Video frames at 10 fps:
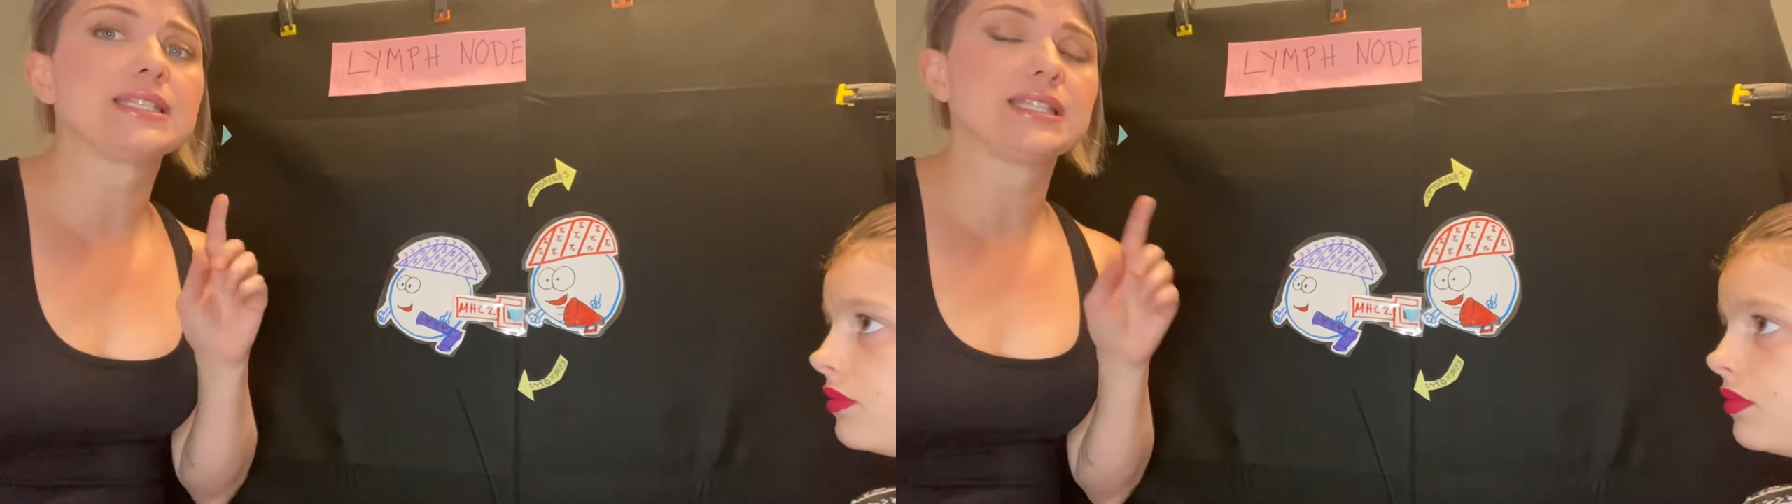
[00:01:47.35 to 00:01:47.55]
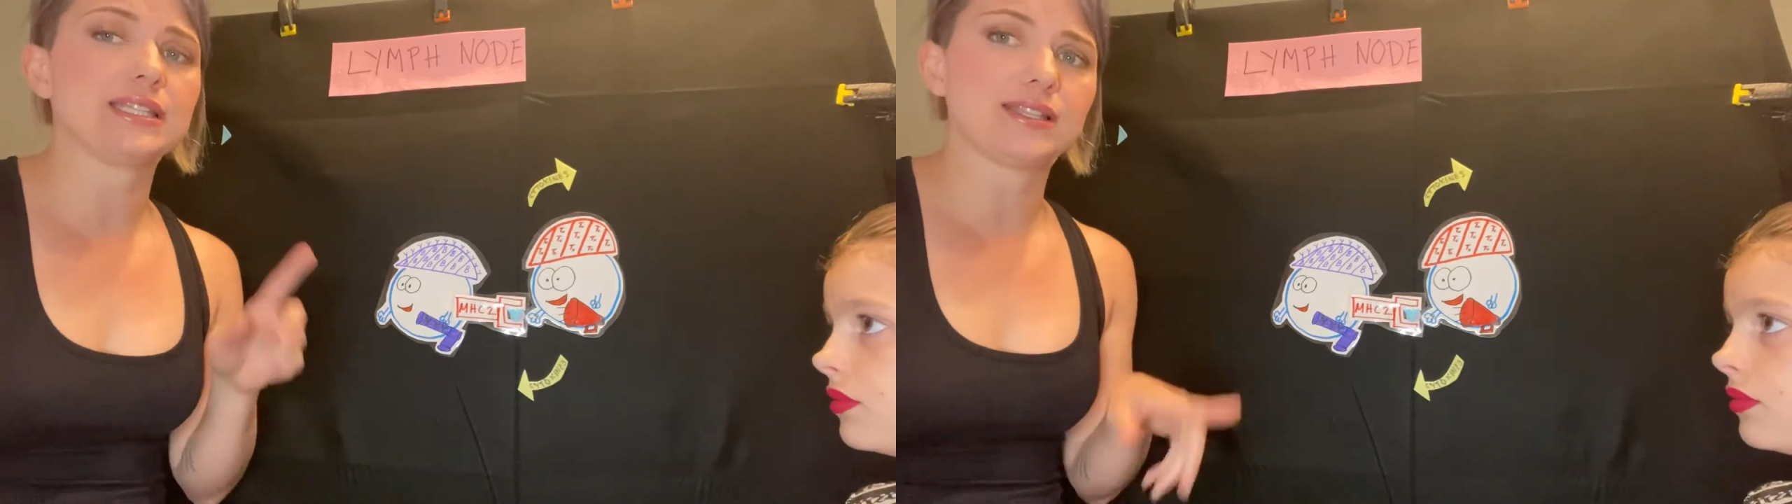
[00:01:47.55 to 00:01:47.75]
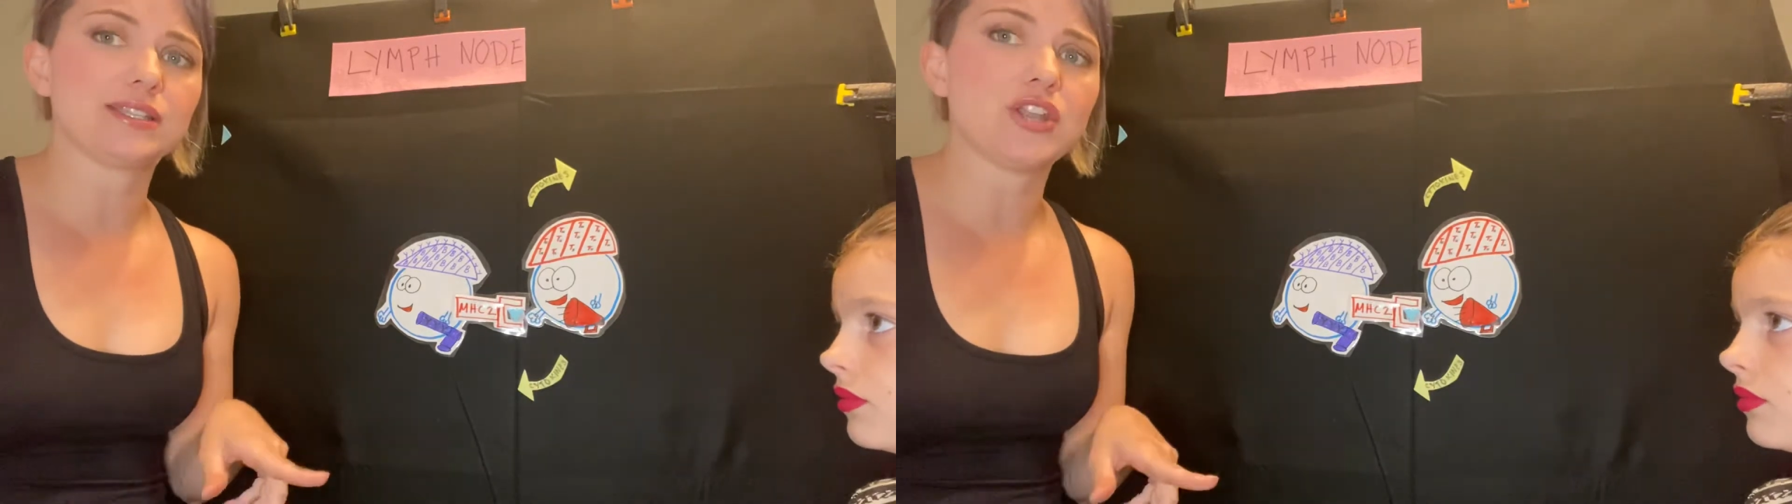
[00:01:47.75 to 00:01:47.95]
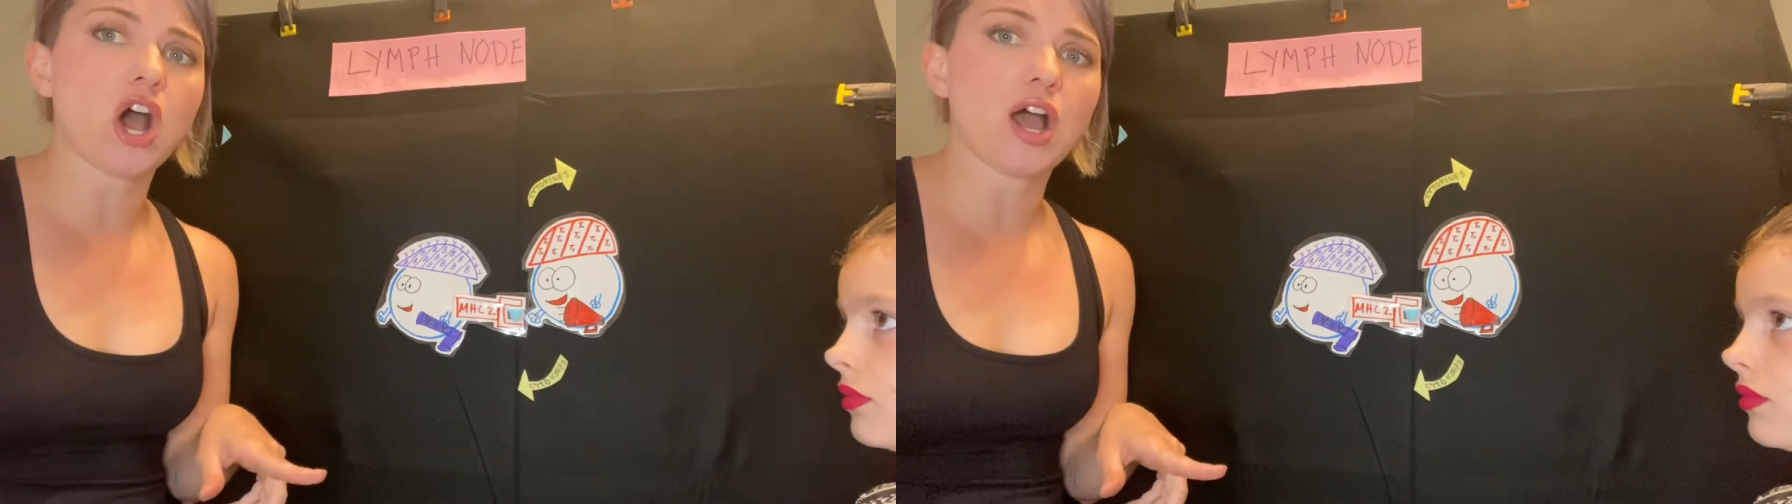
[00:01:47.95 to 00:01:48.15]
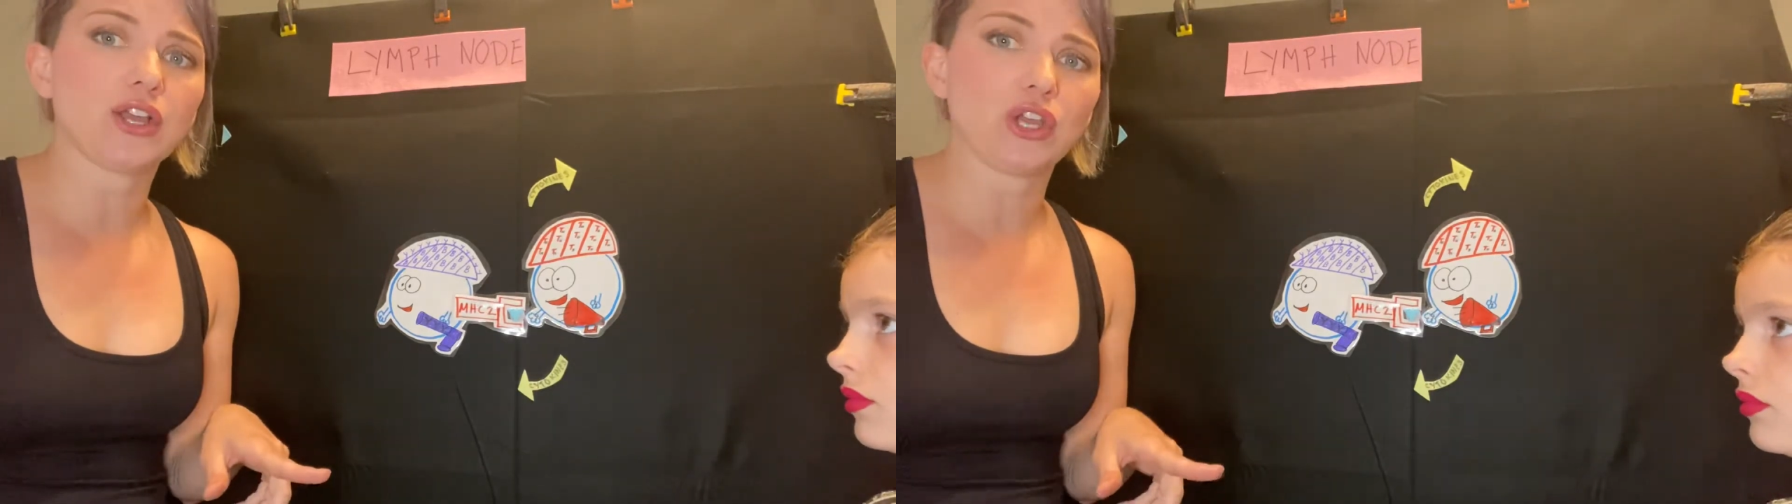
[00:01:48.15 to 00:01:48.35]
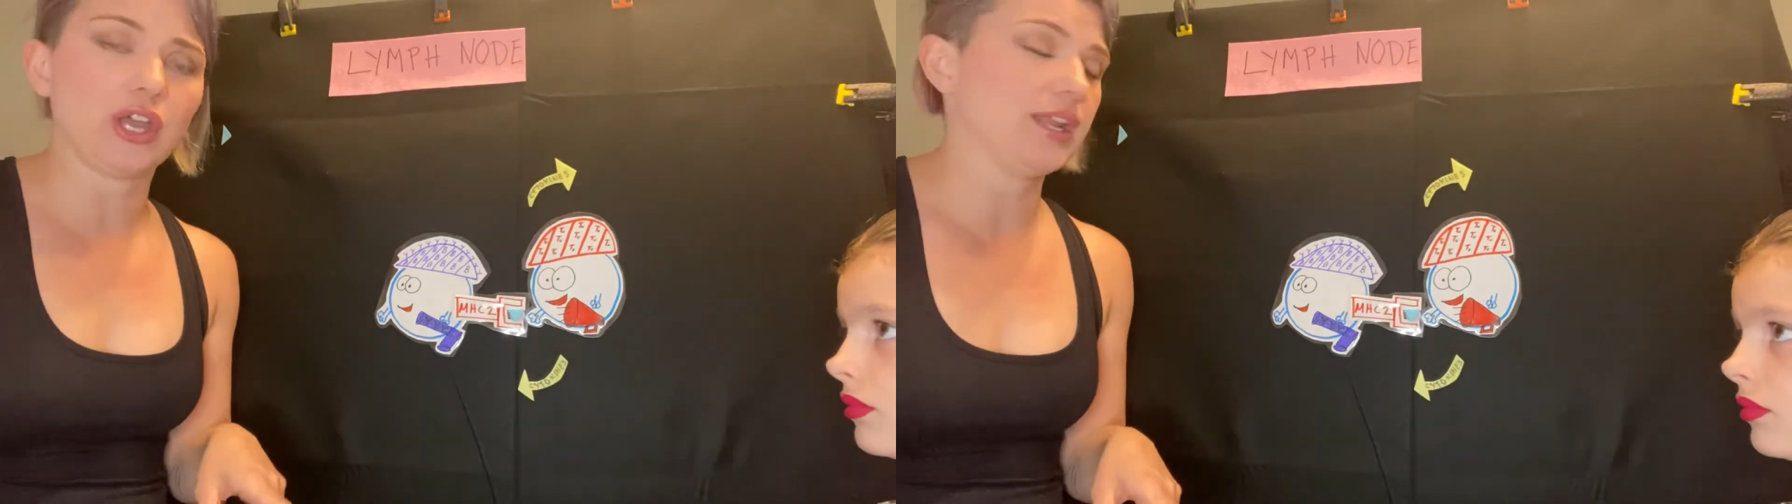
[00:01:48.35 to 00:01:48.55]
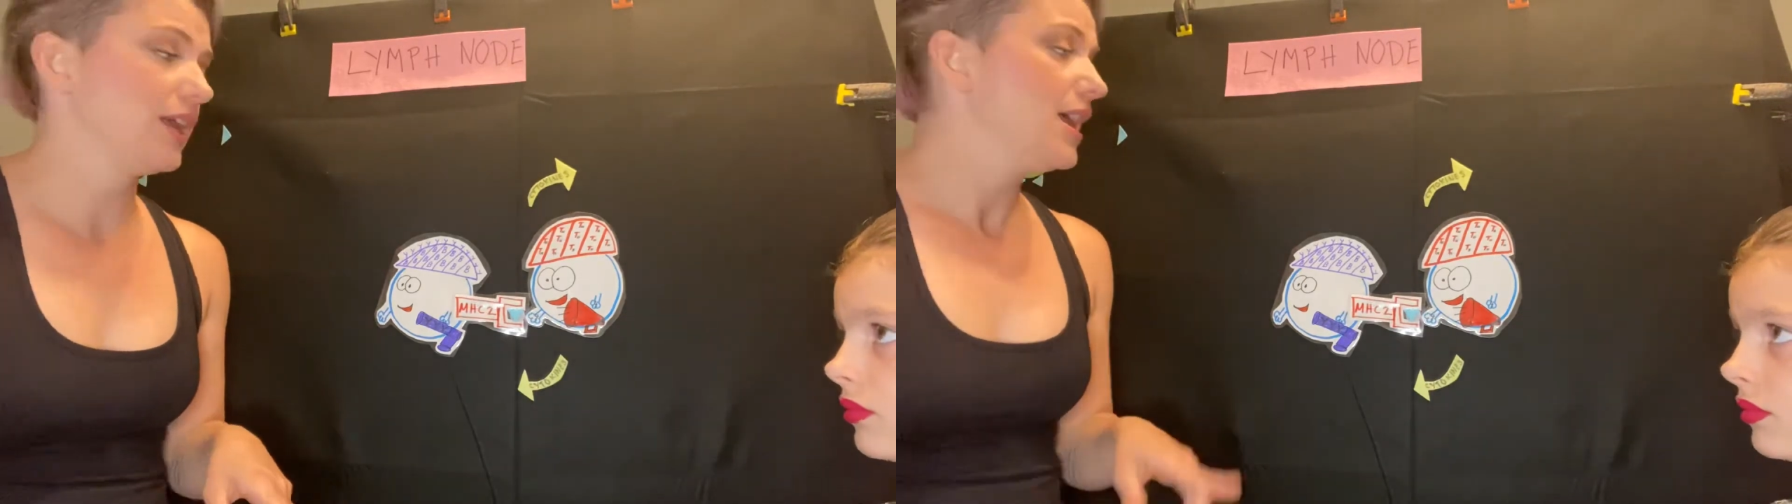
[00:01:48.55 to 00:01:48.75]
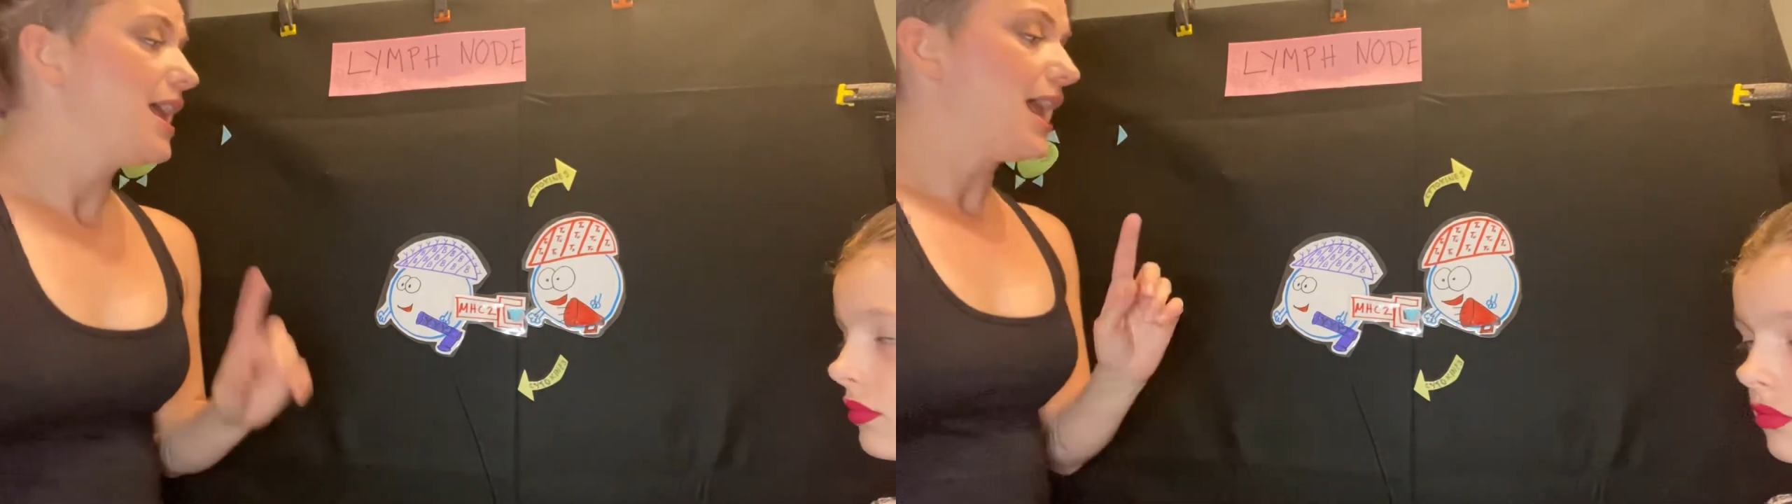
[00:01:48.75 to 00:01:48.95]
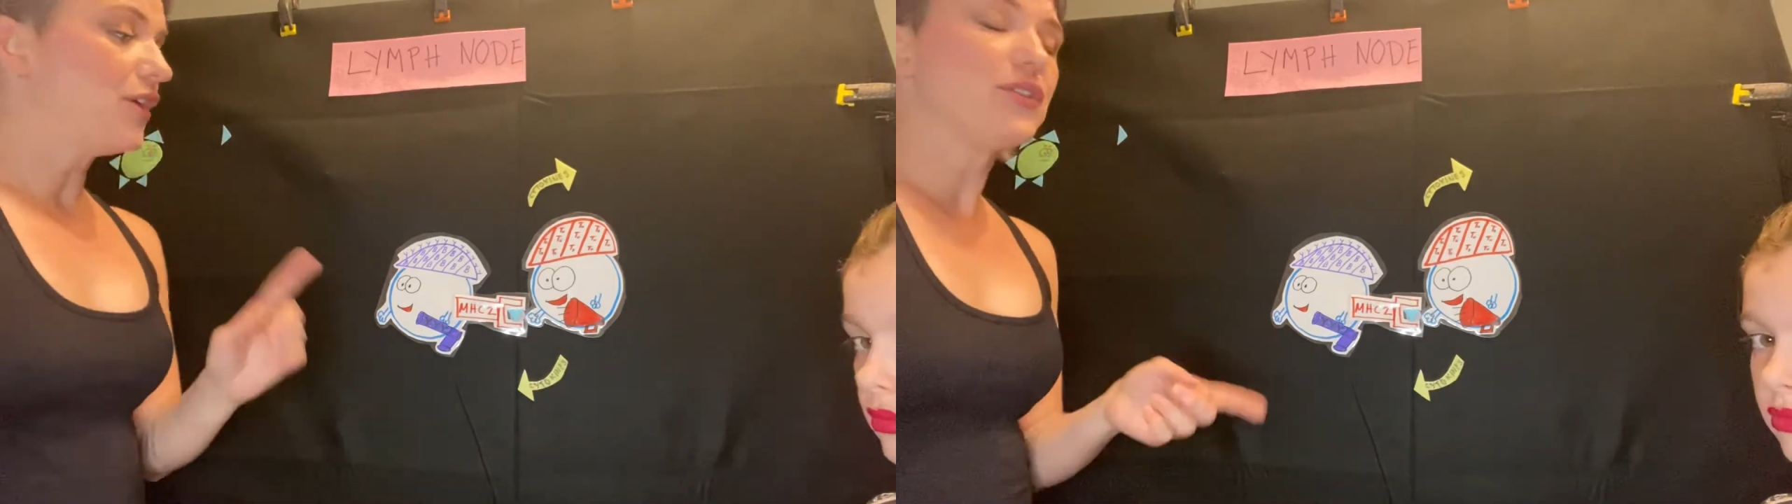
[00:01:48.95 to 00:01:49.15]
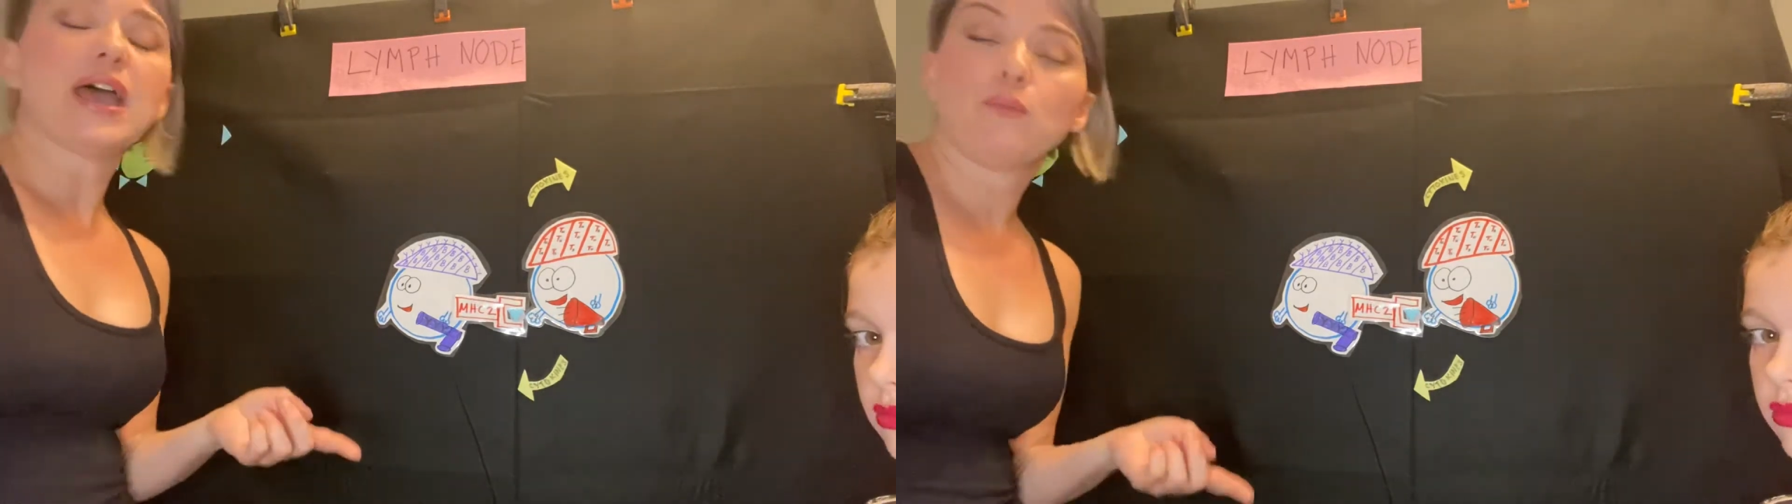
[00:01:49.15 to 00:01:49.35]
This is not good.
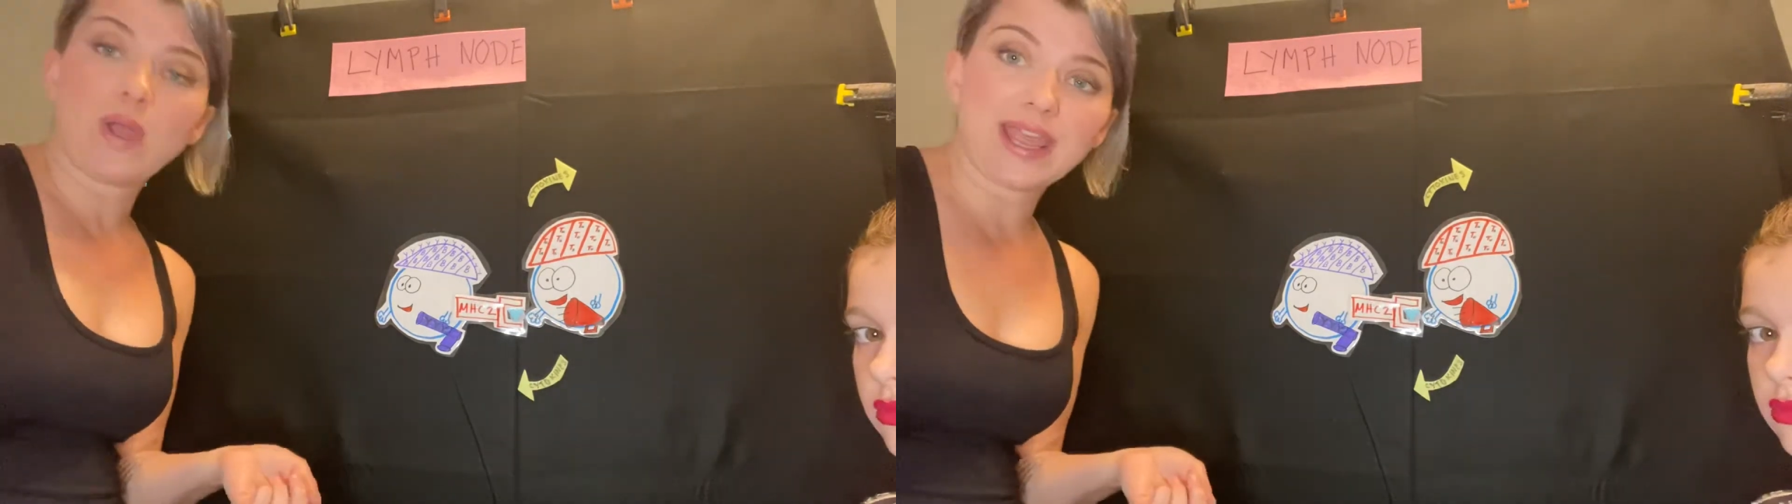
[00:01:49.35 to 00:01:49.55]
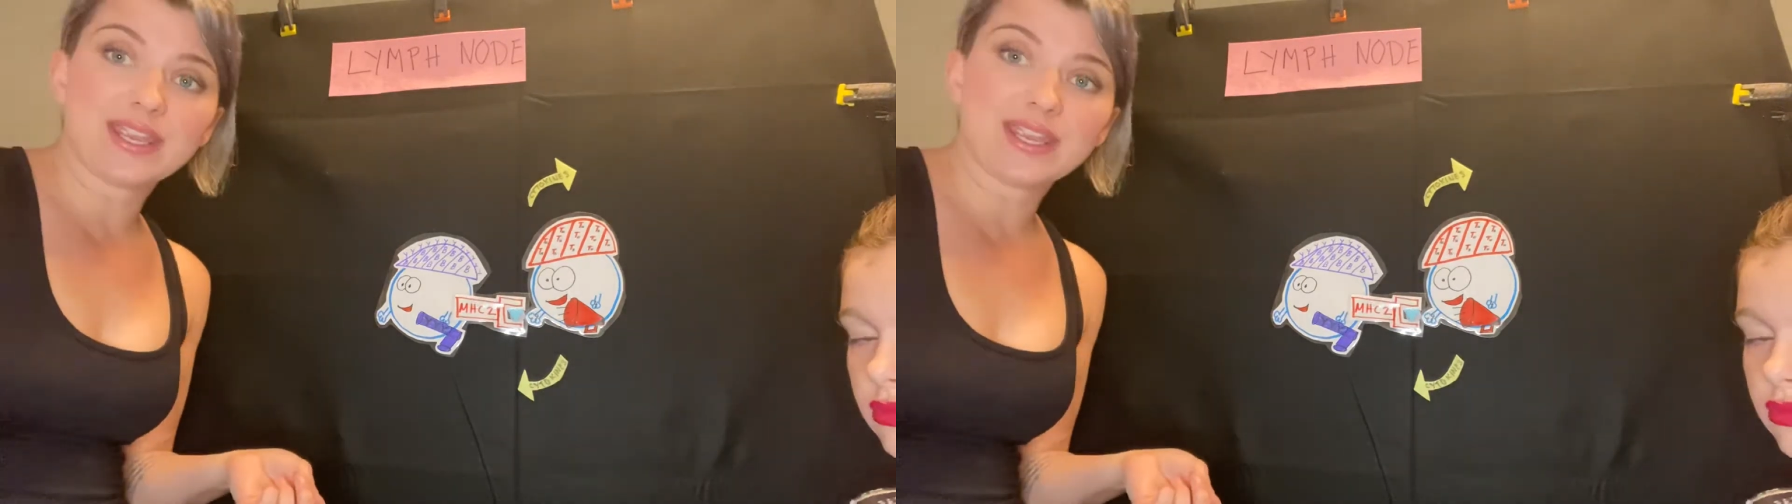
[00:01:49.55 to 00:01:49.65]
And the way